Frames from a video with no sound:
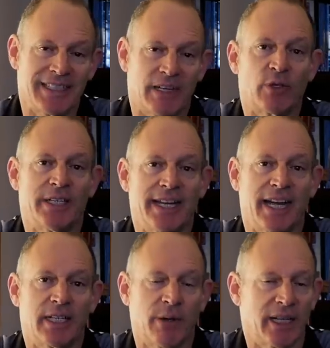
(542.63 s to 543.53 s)
that have reached
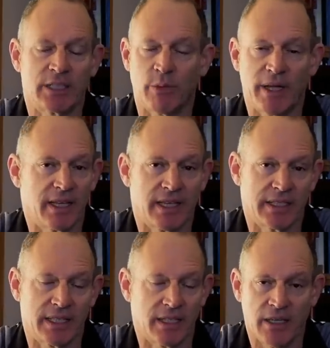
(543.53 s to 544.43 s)
out to us with,
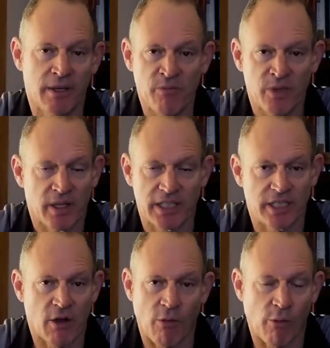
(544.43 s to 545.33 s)
listen, this
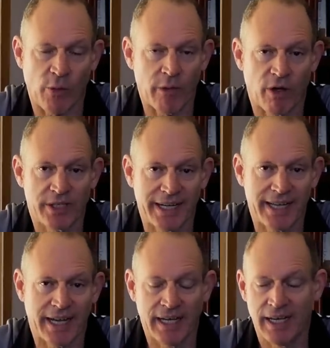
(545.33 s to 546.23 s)
is not what we want
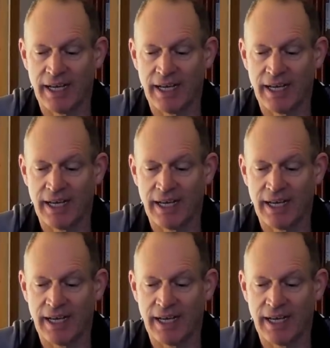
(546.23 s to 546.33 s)
either.